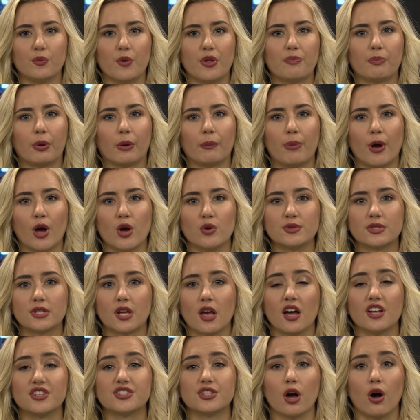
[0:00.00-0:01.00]
with proposed
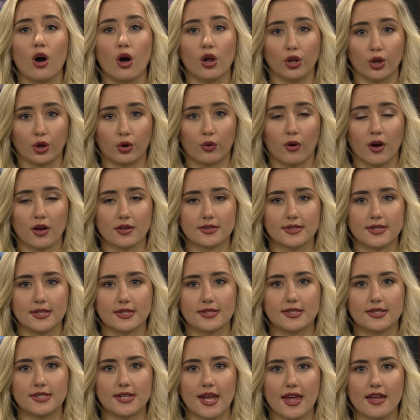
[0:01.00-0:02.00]
cuts all across the
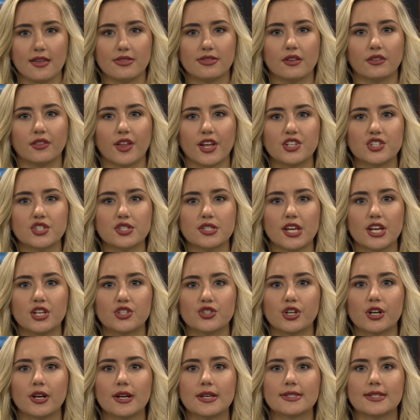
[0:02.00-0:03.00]
state, the
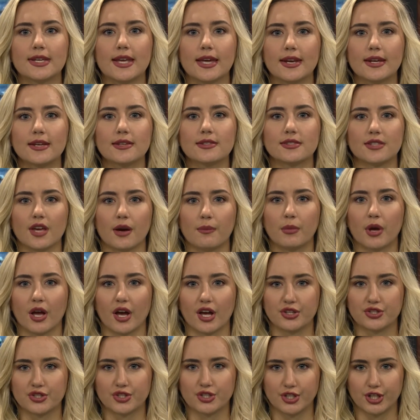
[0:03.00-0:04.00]
legislature is getting some
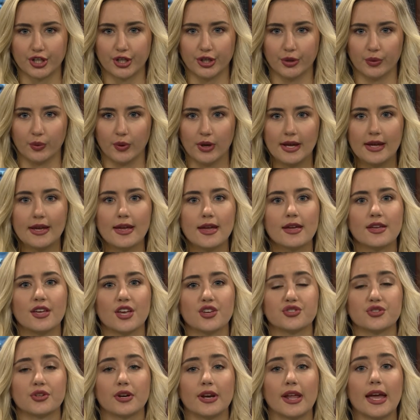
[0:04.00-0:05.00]
cuts too.
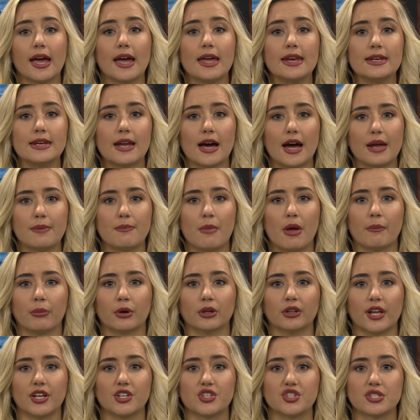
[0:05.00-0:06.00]
Yesterday, a
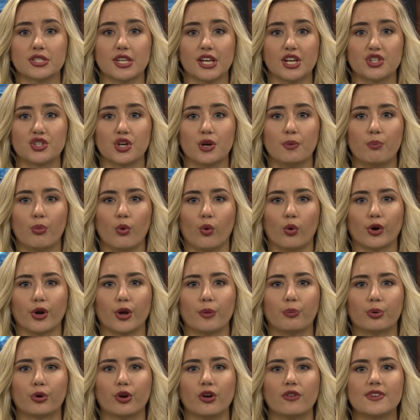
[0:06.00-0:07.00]
9-member legislation board
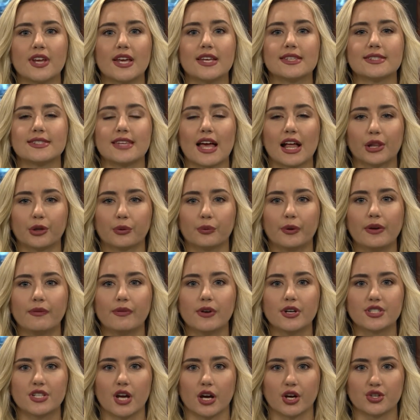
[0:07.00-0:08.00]
approved a salary
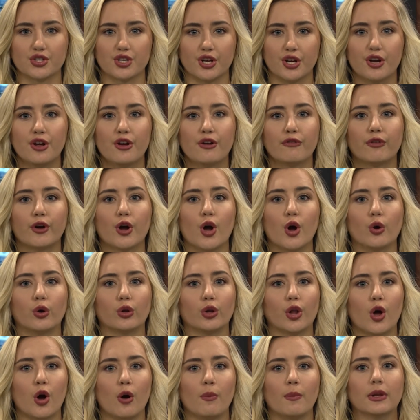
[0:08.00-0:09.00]
reduction for
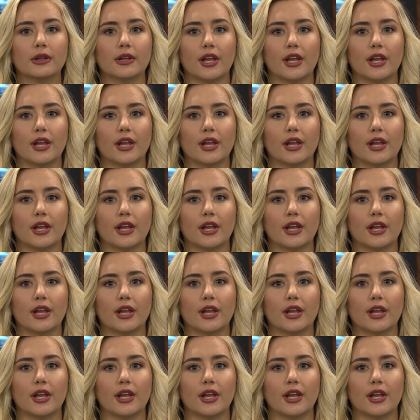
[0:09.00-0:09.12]
Oklahoma